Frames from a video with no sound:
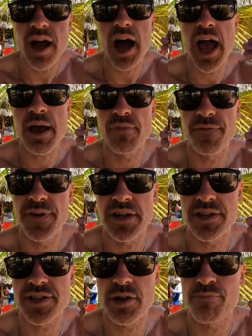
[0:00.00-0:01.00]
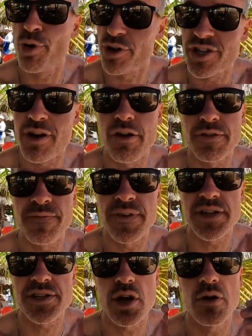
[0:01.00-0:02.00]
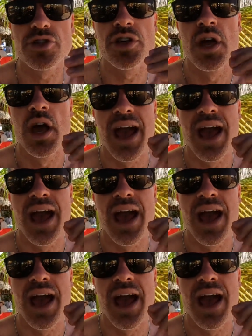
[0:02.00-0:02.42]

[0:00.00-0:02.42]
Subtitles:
I am a personal health and fitness coach,